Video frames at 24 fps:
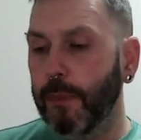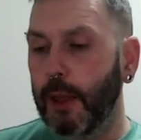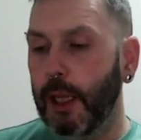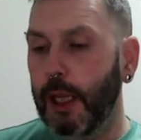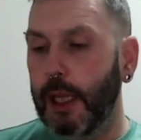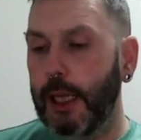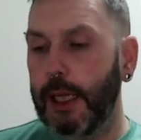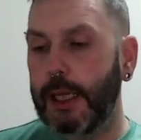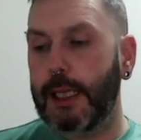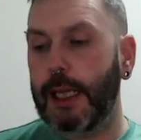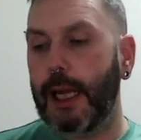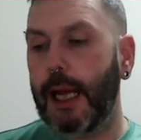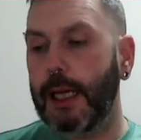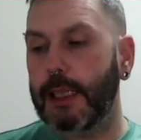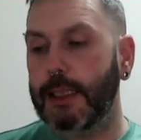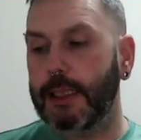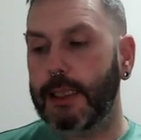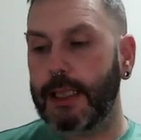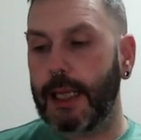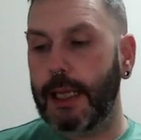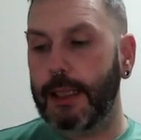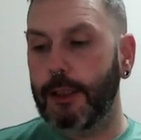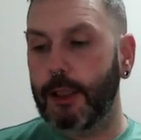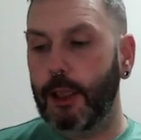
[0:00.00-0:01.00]
It has
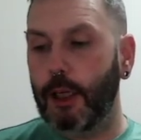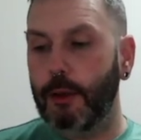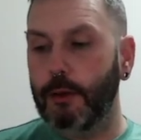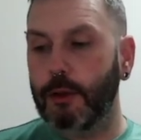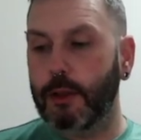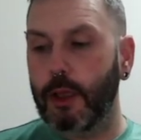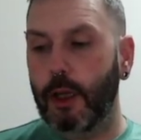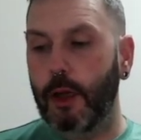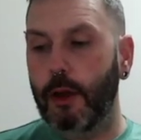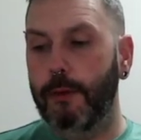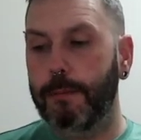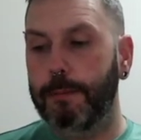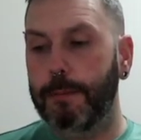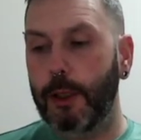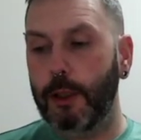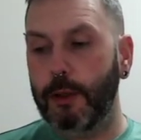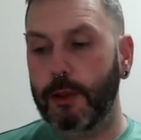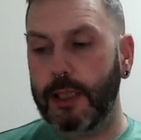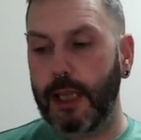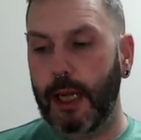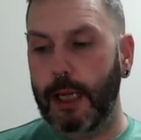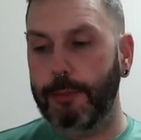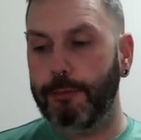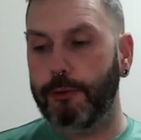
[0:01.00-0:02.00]
scent notes of blue
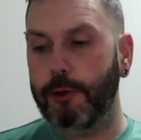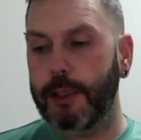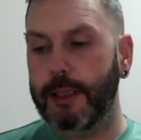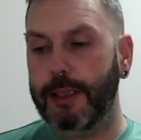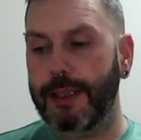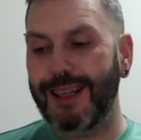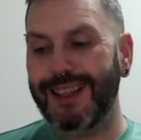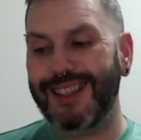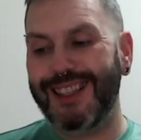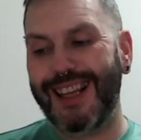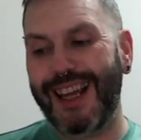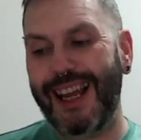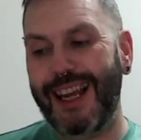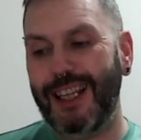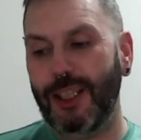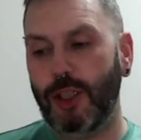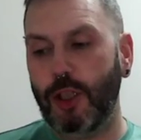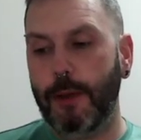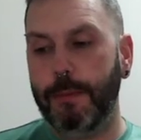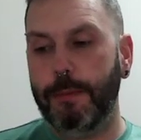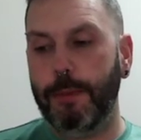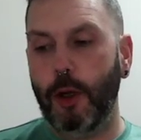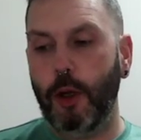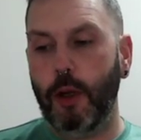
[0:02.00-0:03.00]
cypress,
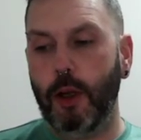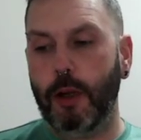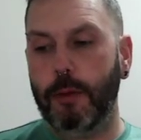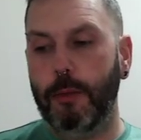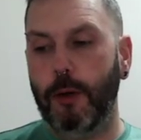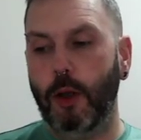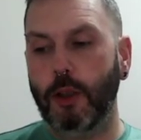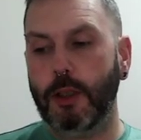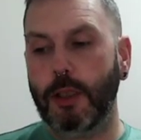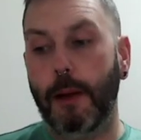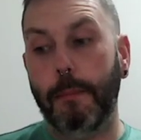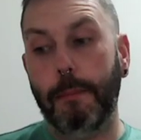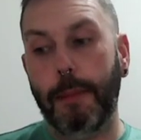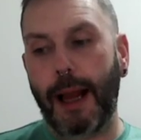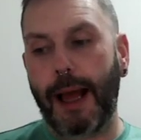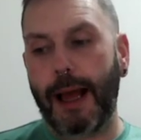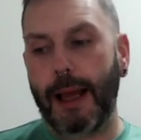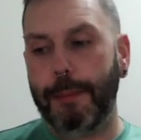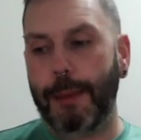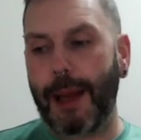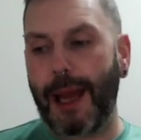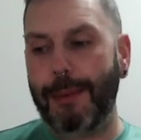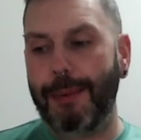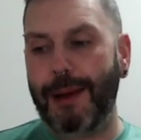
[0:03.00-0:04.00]
sage, bergamot,
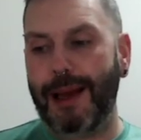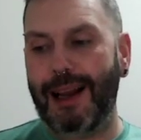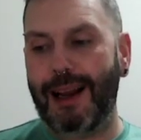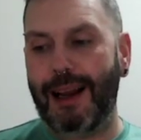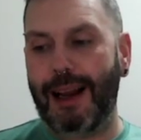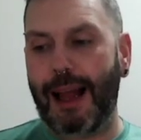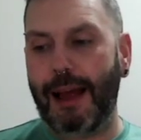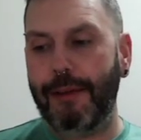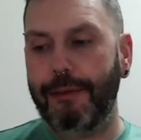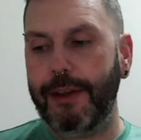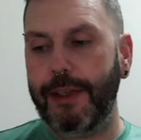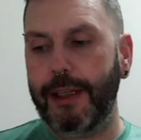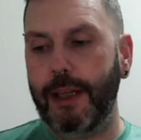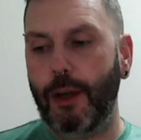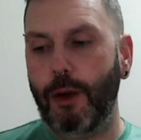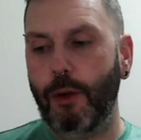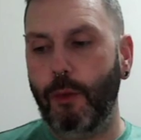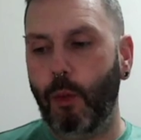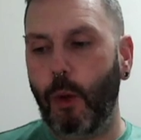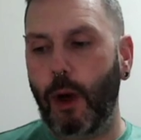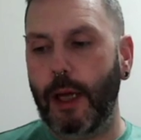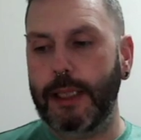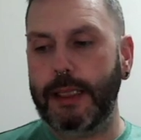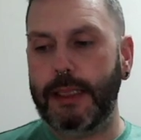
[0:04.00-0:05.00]
black pepper, lavender,
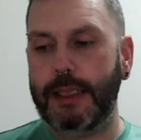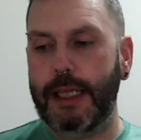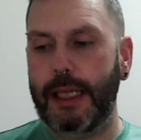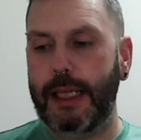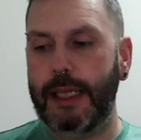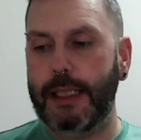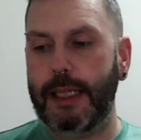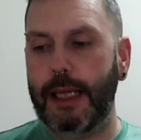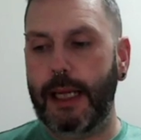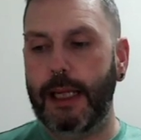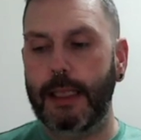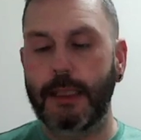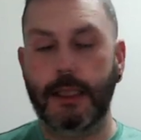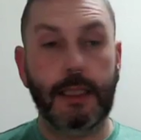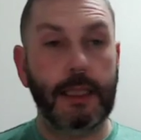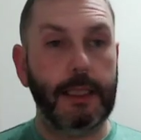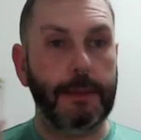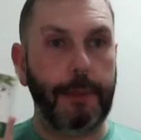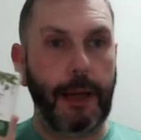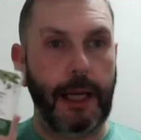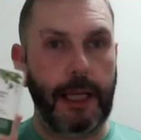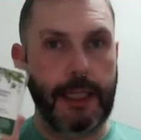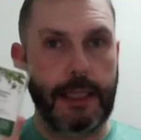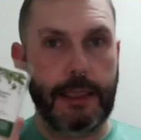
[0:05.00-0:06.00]
white cedar and
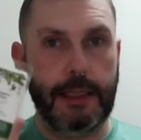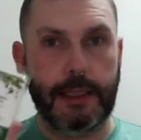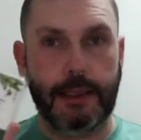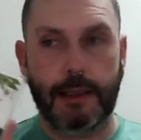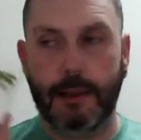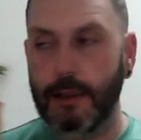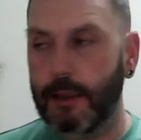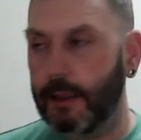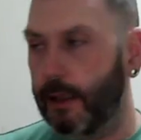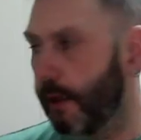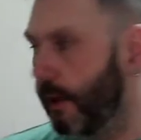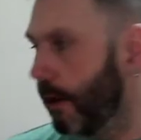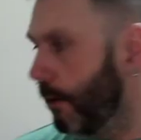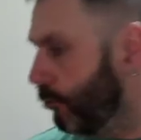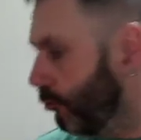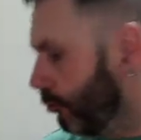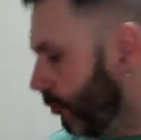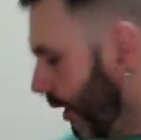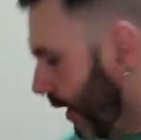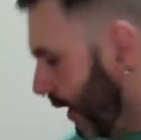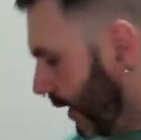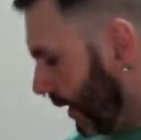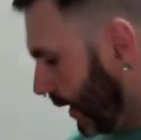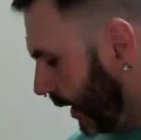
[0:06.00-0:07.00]
spice.
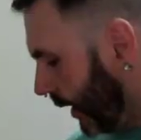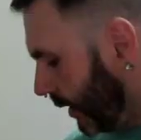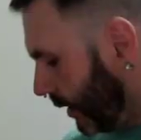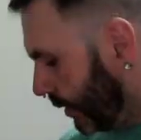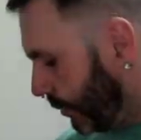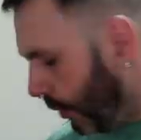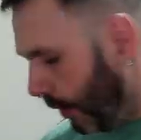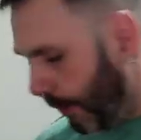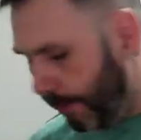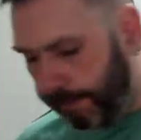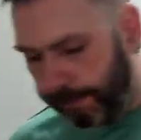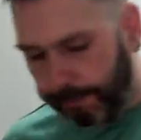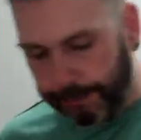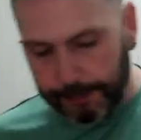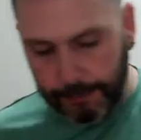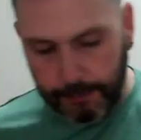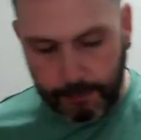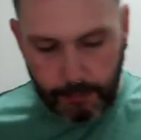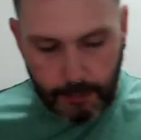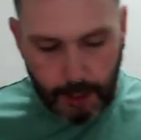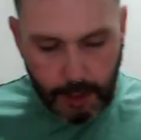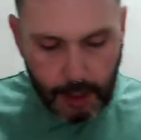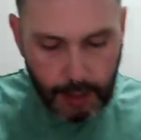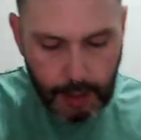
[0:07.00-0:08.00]
Really nice one.
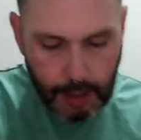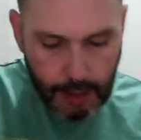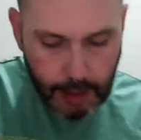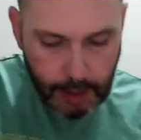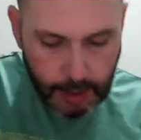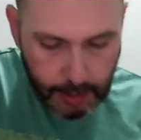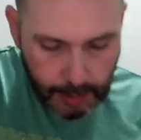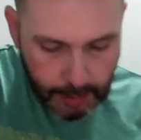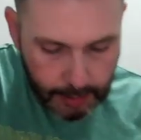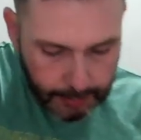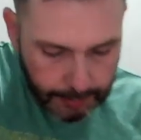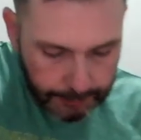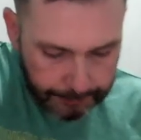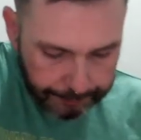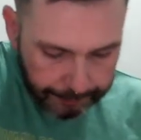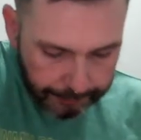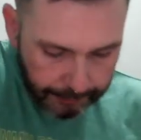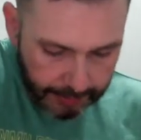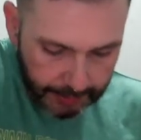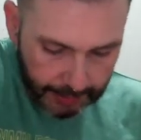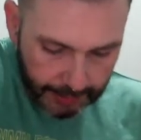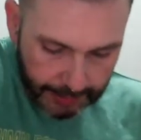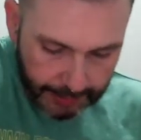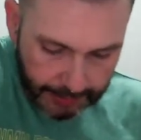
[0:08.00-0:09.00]

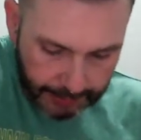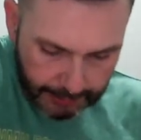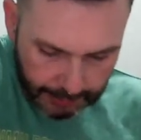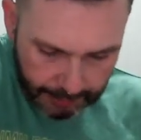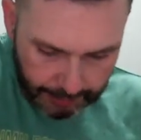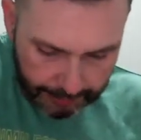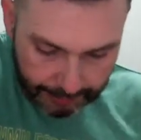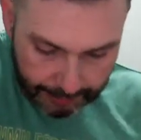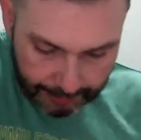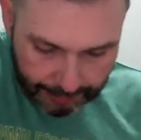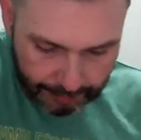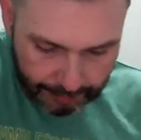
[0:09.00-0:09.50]
Then there's